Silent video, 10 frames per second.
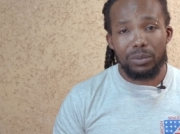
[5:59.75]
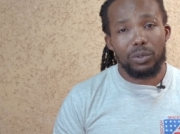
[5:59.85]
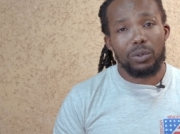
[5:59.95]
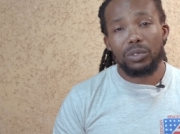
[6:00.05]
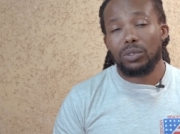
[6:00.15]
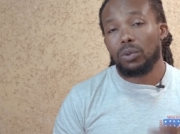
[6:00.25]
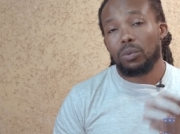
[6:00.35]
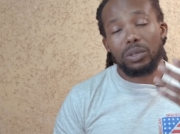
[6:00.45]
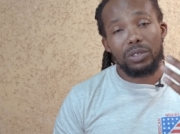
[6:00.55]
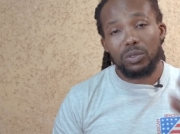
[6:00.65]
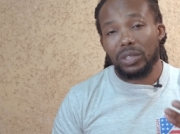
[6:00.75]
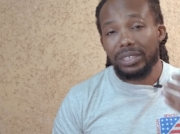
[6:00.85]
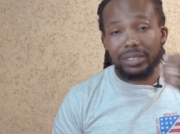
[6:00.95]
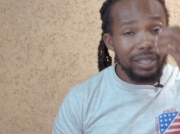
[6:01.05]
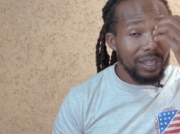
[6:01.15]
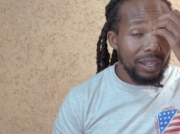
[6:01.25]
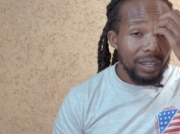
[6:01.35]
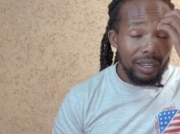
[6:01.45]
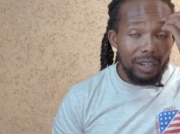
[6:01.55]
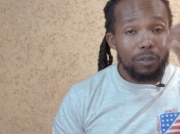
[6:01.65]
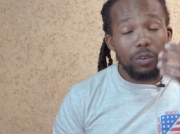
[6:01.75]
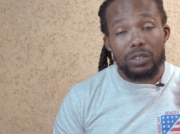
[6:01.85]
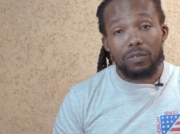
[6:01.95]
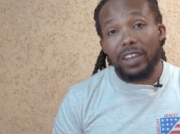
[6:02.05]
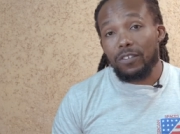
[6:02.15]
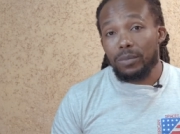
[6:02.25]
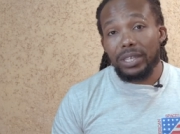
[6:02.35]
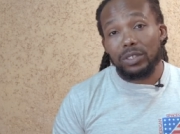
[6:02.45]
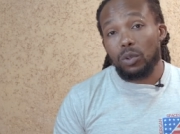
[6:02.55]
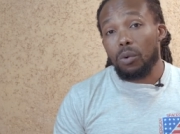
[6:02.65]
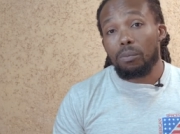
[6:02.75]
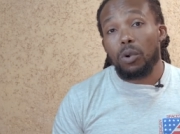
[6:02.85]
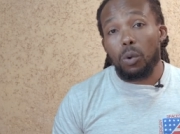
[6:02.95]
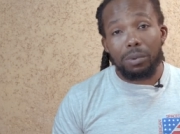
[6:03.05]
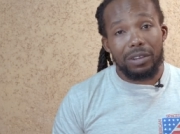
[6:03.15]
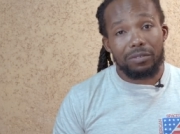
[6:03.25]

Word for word: You, you know, we usually take 45 minutes or more per